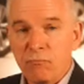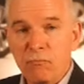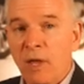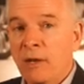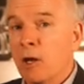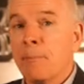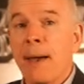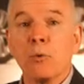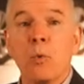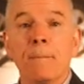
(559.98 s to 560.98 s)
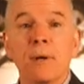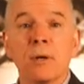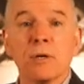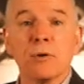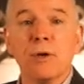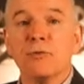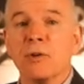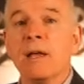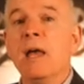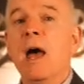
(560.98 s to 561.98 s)
Now, no matter what building you're
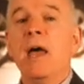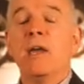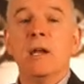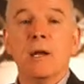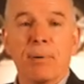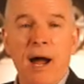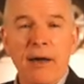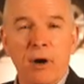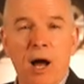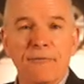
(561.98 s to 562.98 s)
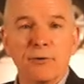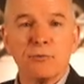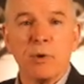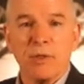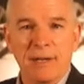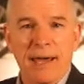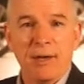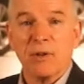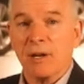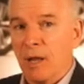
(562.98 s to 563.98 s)
using, you need a private office with a
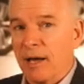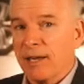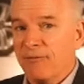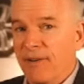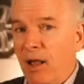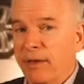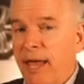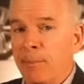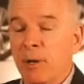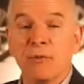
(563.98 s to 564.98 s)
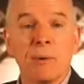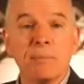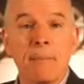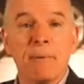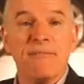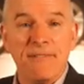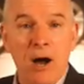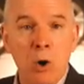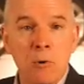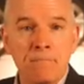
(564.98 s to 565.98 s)
desk and a locking file cabinet and some type of
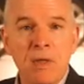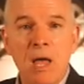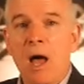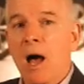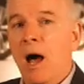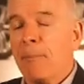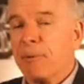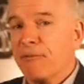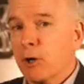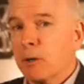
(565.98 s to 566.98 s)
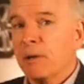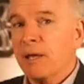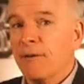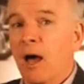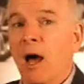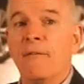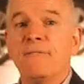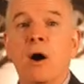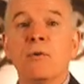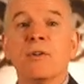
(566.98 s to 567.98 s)
phone, preferably a
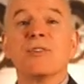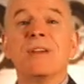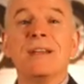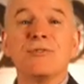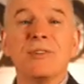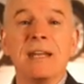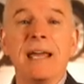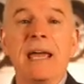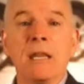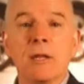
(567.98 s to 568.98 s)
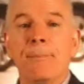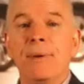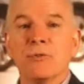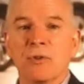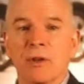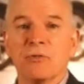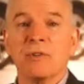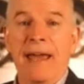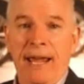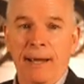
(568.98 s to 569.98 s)
phone that's listed in the business
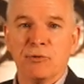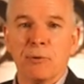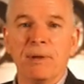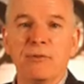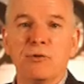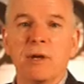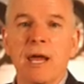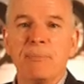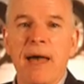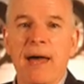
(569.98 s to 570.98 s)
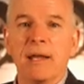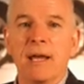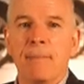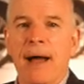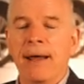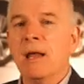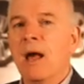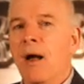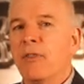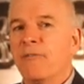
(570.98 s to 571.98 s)
name. So please do keep that in mind.
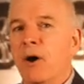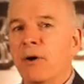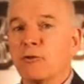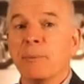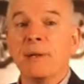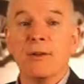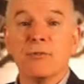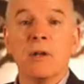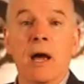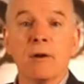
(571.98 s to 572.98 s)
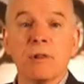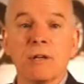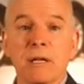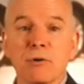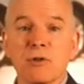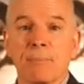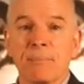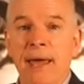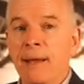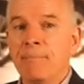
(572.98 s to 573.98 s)
The phone has to be listed under the dealership
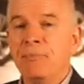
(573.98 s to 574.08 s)
name.